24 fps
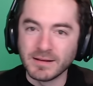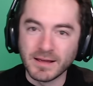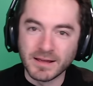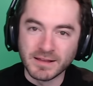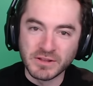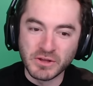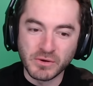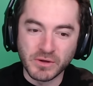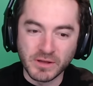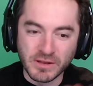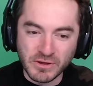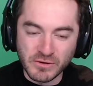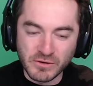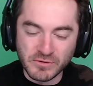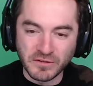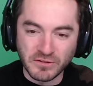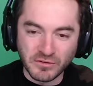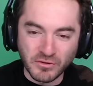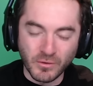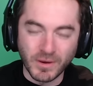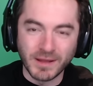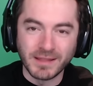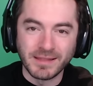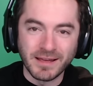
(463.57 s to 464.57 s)
And you can use it
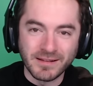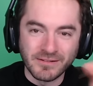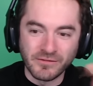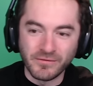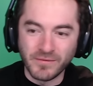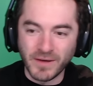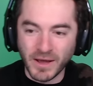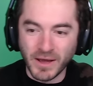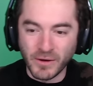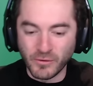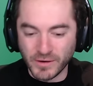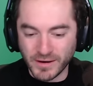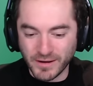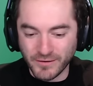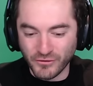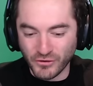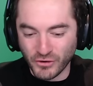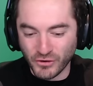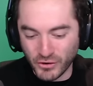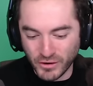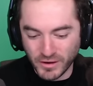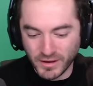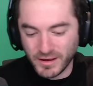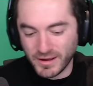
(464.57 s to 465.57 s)
to identify
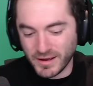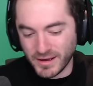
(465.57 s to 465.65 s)
whatever